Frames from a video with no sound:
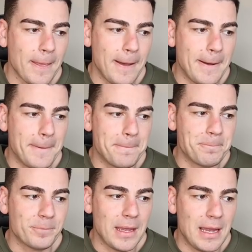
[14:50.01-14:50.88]

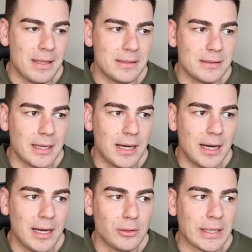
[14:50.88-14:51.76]
Um, and
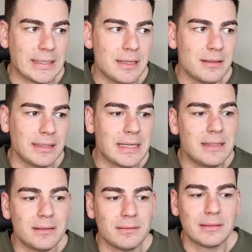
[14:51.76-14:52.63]
uh, look, he didn't,
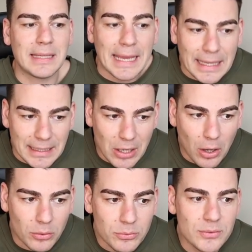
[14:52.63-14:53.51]
didn't kick any
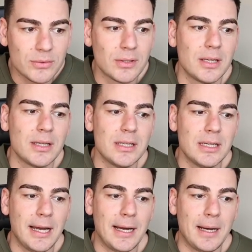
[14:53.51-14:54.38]
goals,
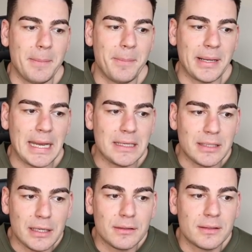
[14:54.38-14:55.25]
um, but he
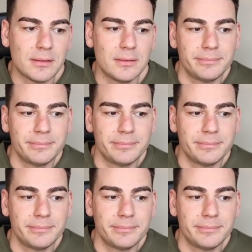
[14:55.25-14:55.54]
did...